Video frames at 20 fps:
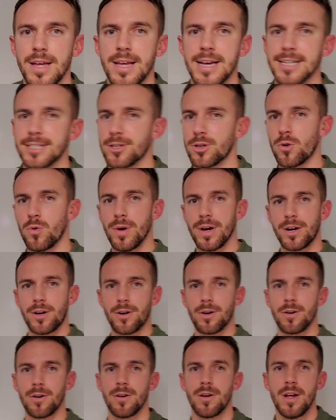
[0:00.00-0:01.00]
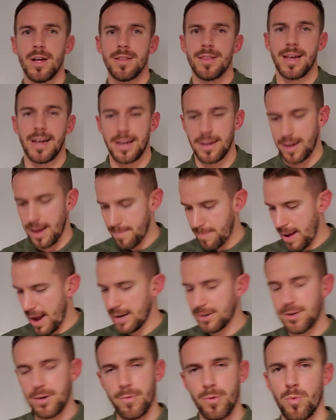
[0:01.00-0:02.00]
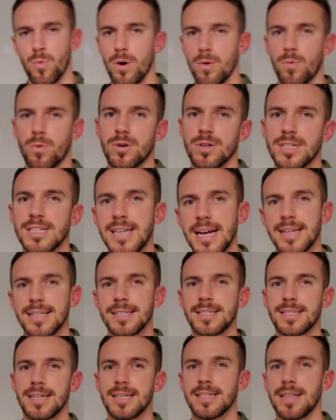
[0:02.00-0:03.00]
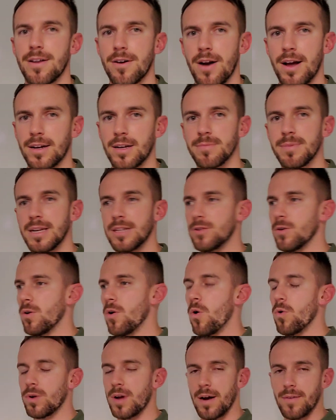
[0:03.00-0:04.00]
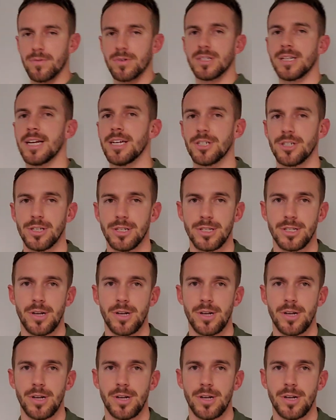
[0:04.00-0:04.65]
it's quicker, they can get back to you with one-word sentences, and they're not committed to a whole conversation.